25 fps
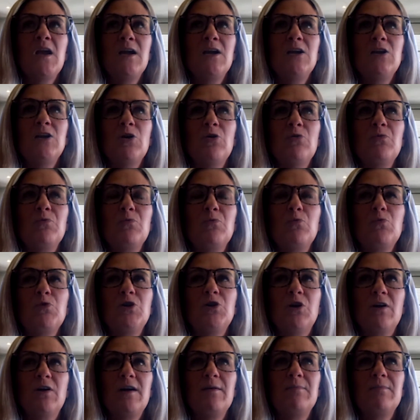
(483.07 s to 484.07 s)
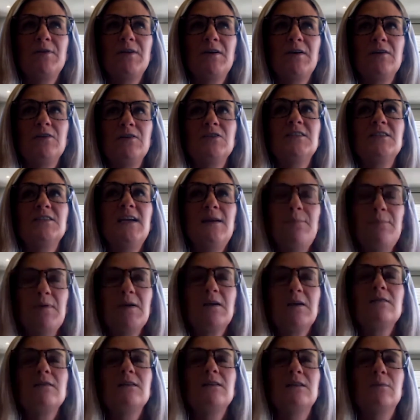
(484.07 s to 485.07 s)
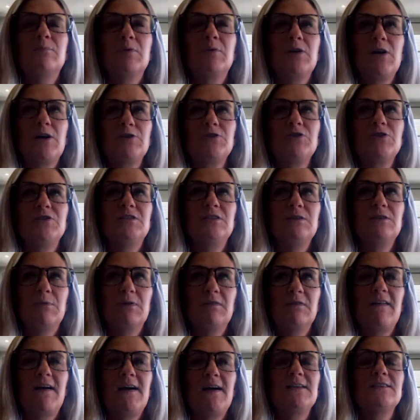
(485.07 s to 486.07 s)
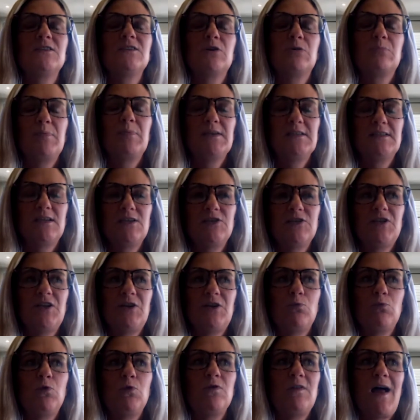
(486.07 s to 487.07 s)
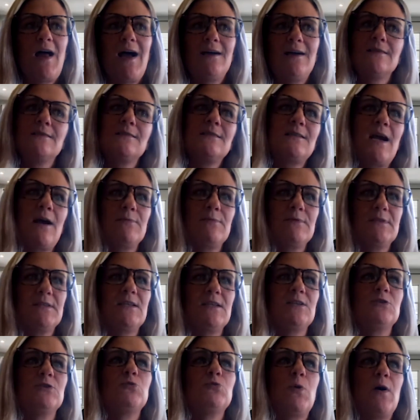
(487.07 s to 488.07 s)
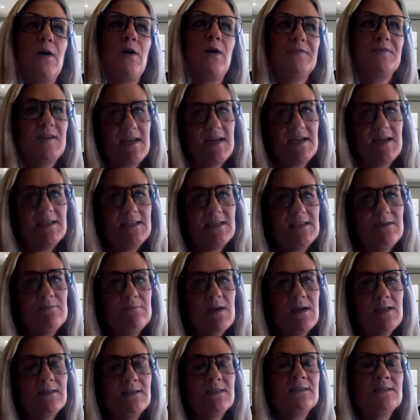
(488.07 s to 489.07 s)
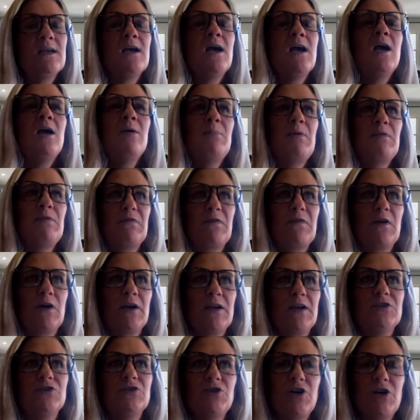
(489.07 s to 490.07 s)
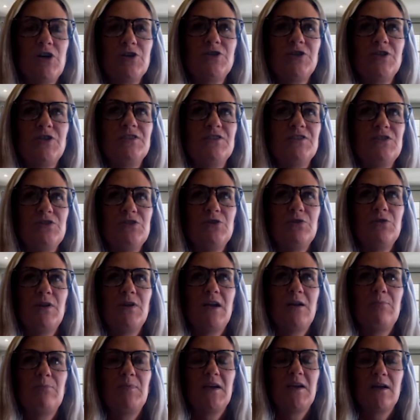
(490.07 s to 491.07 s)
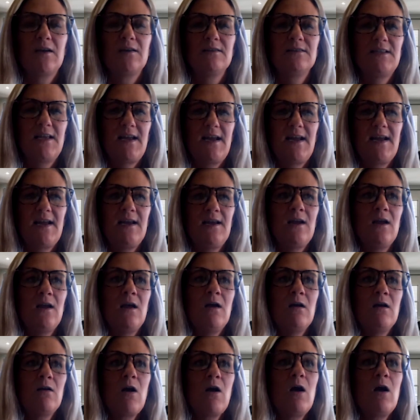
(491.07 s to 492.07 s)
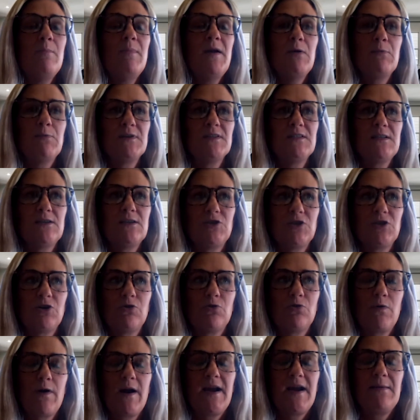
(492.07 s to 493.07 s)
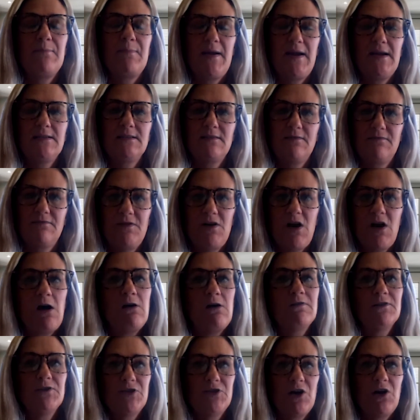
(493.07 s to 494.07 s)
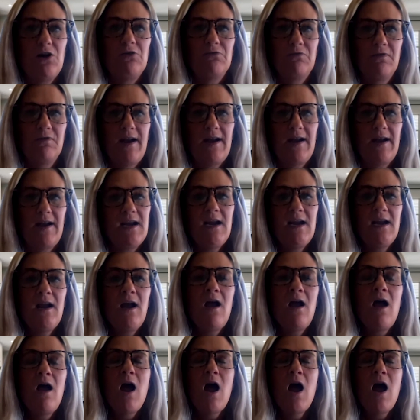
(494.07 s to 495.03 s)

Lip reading: You're able to, typically the production supervisor position will last, I would say 12 to 18 months, but for a construction student, because they come in with such a great base of knowledge already,